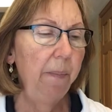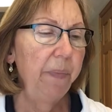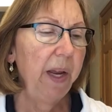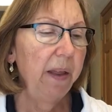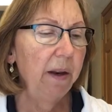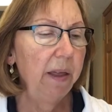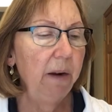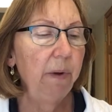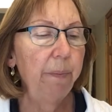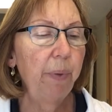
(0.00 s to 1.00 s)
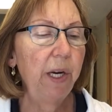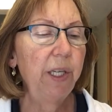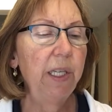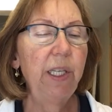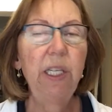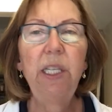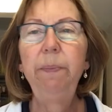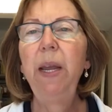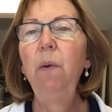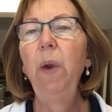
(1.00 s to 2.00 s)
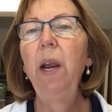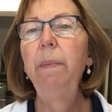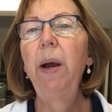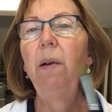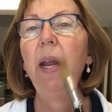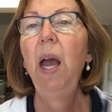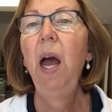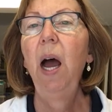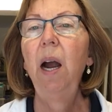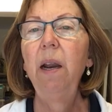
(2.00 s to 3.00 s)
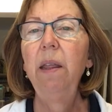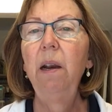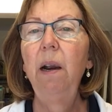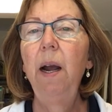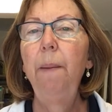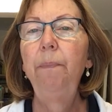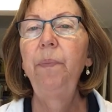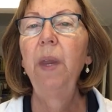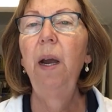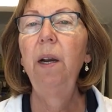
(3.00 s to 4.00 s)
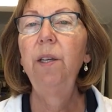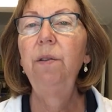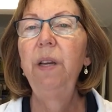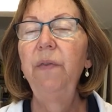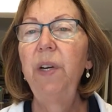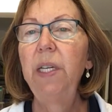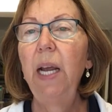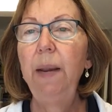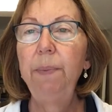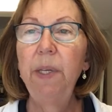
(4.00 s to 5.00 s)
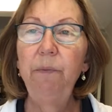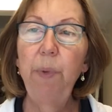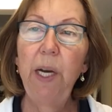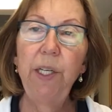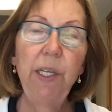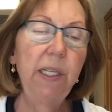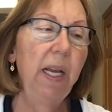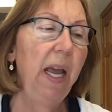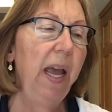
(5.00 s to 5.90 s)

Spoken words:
The other thing with brushes just to be aware about are there are two different types of brushes.